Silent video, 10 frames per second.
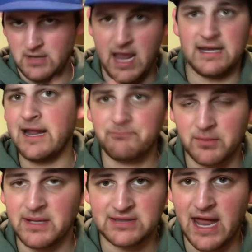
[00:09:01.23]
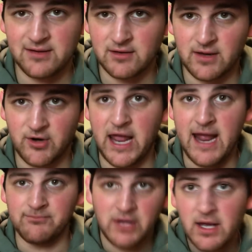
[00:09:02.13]
and implement that into their
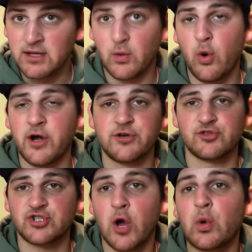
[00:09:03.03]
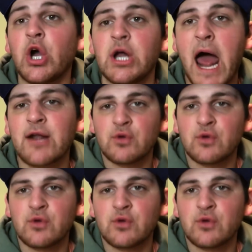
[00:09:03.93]
game. The Warriors are so good, I